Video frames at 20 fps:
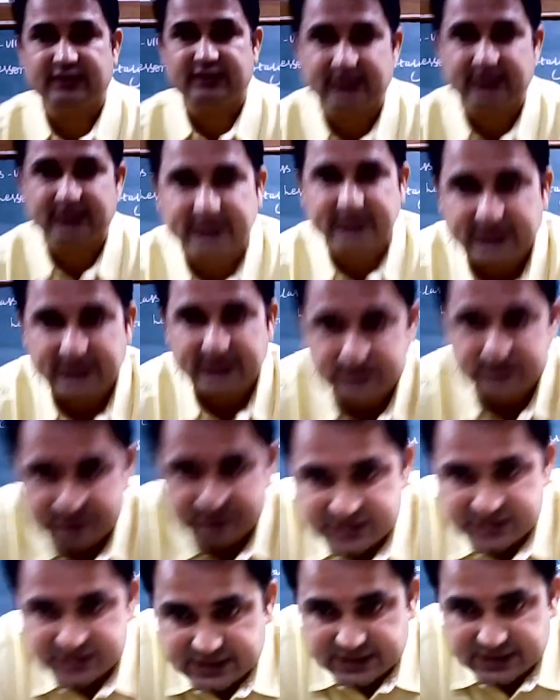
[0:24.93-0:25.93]
the link is
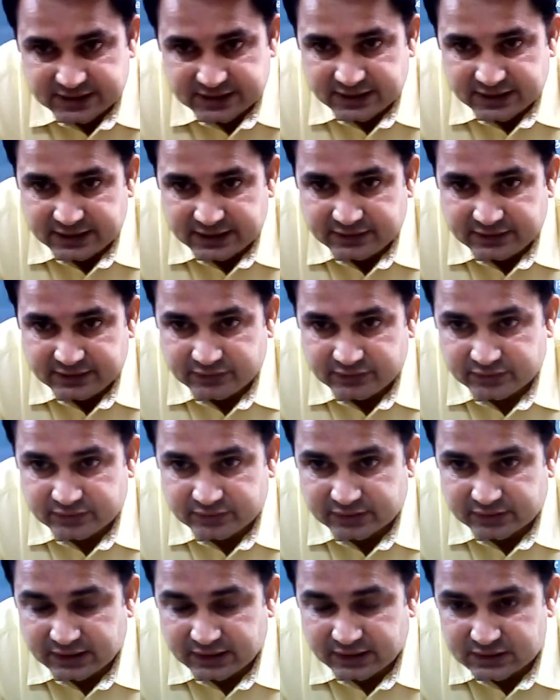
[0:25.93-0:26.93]
present there in your
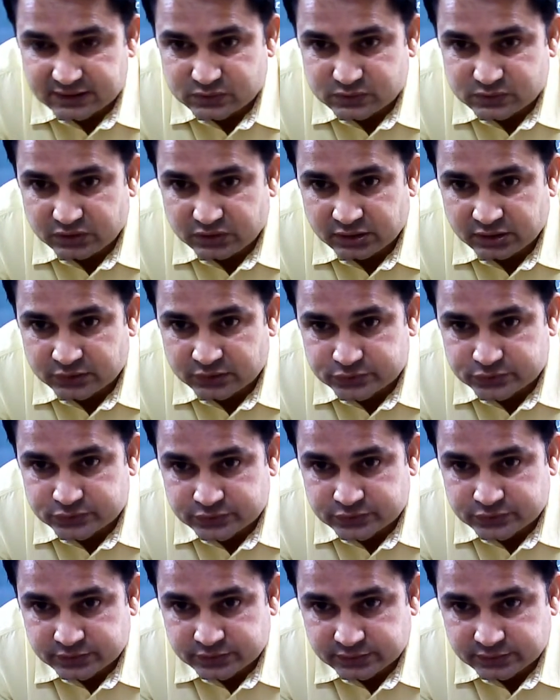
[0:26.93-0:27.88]
class or not.